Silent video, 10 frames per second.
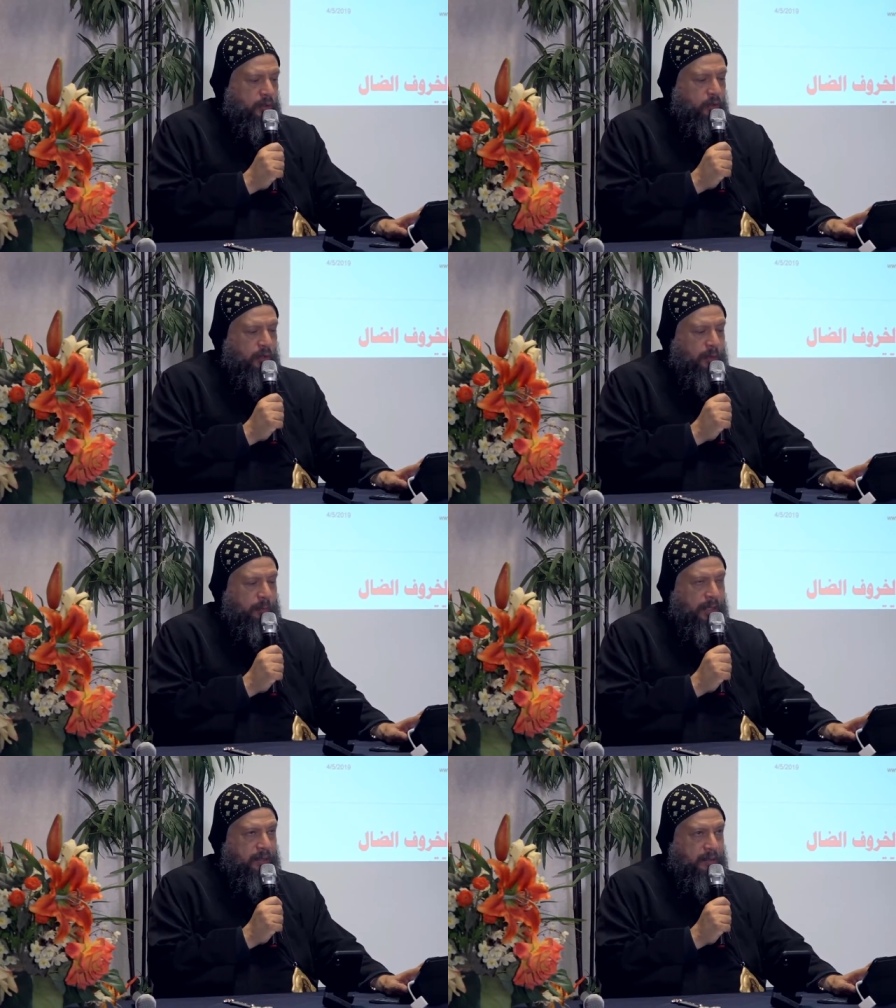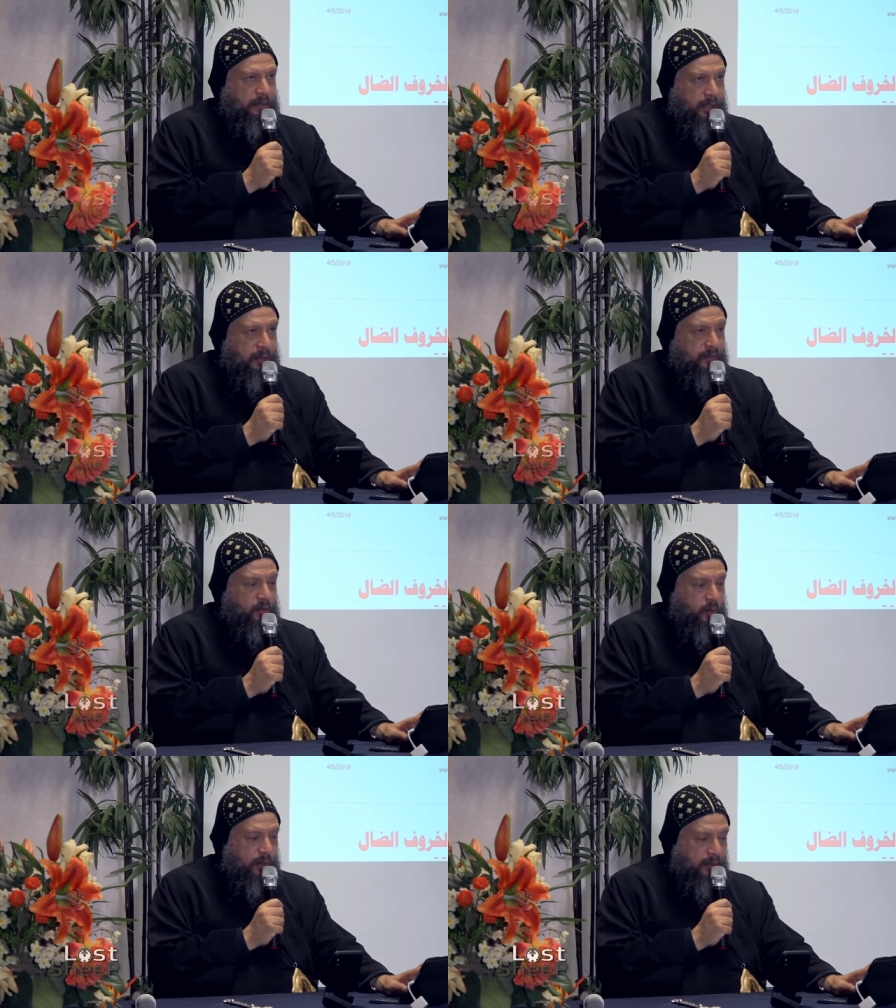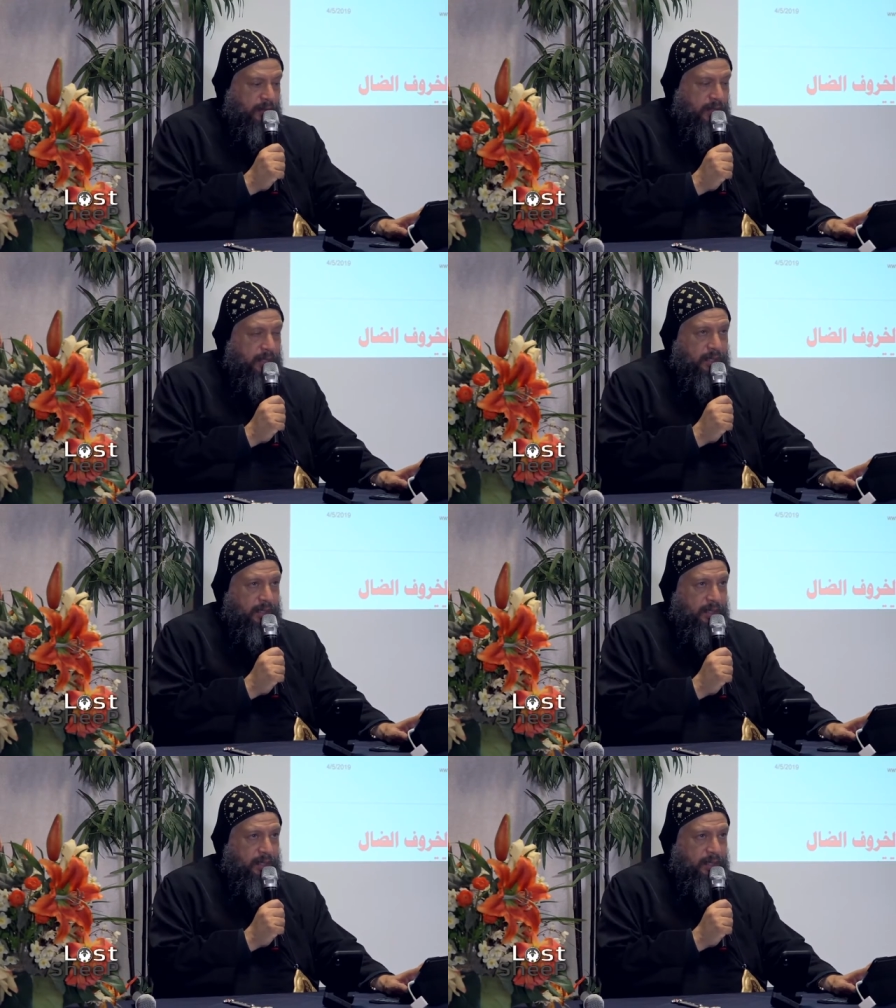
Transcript: you will be trustworthy